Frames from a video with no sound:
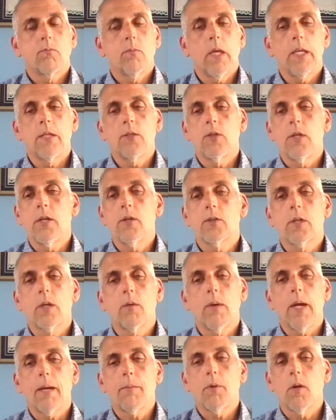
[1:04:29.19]
engineers can
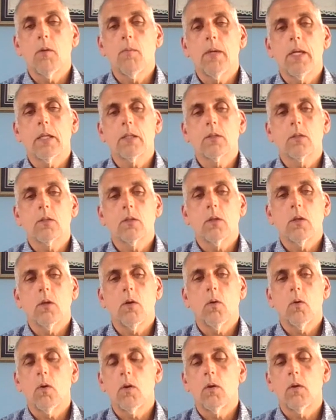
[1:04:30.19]
write permits,
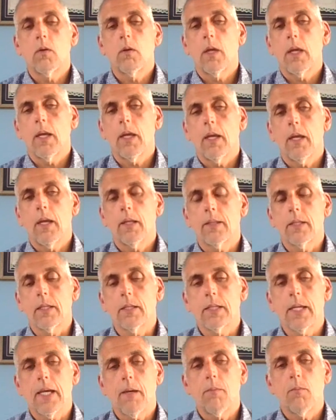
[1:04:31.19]
or at this
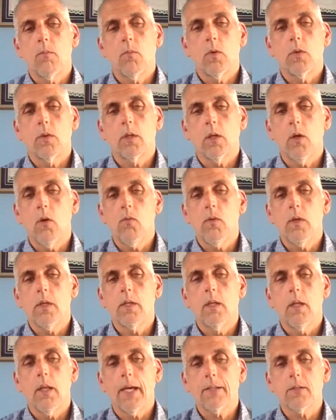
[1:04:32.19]
time with the COVID,
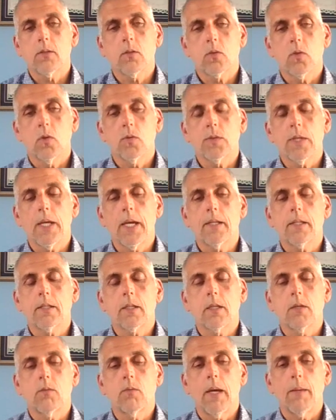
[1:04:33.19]
licensed soil scientists
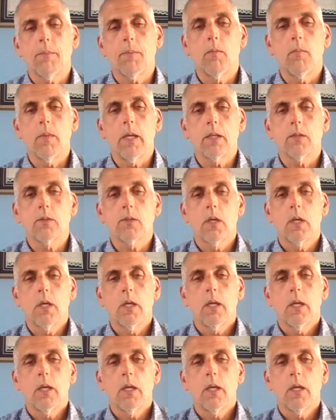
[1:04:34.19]
can write permits,